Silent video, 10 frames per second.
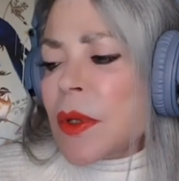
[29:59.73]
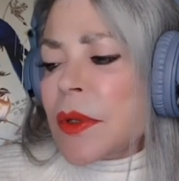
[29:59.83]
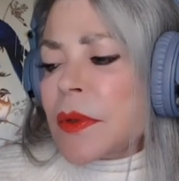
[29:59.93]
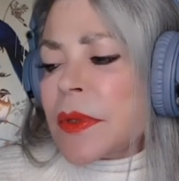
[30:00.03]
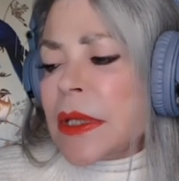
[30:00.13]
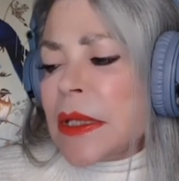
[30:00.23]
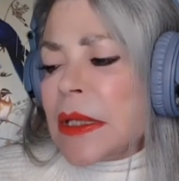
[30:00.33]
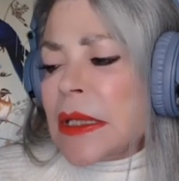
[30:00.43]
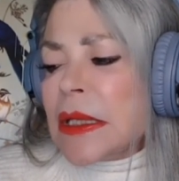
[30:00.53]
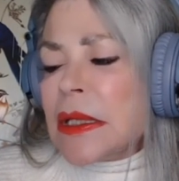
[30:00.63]

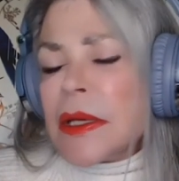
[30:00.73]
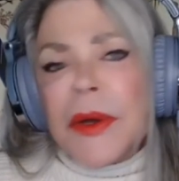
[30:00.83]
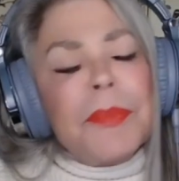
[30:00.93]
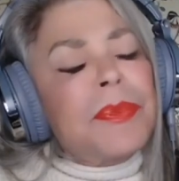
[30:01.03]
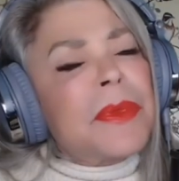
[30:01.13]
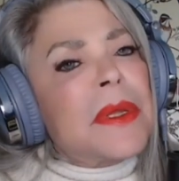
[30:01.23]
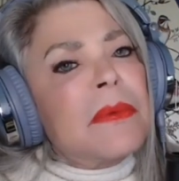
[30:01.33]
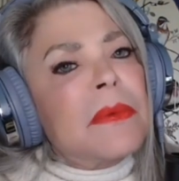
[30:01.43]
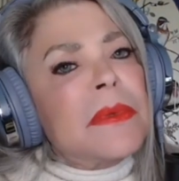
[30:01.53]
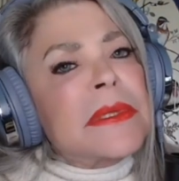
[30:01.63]
the um,
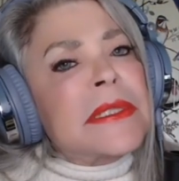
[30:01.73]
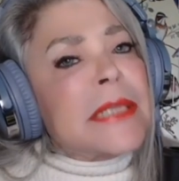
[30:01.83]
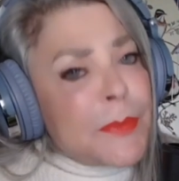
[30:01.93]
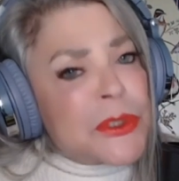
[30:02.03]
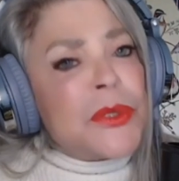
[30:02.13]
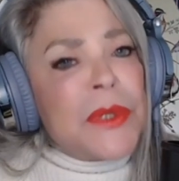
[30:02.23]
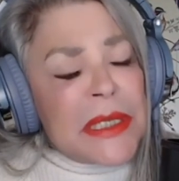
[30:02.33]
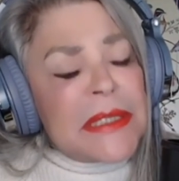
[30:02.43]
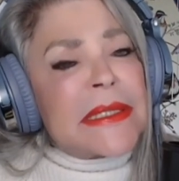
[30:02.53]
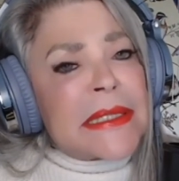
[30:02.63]
steps you
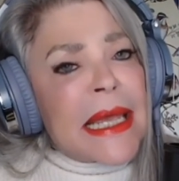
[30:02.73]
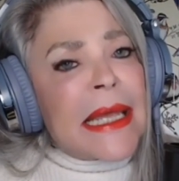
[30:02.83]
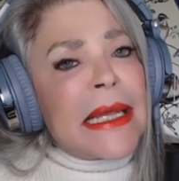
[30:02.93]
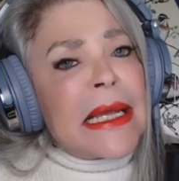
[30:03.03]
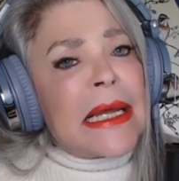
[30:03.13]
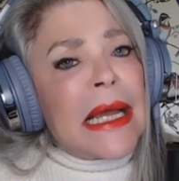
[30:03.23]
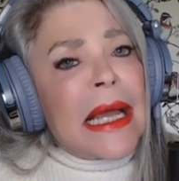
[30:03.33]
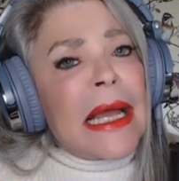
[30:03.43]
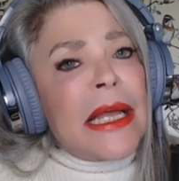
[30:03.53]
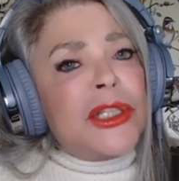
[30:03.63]
need to take to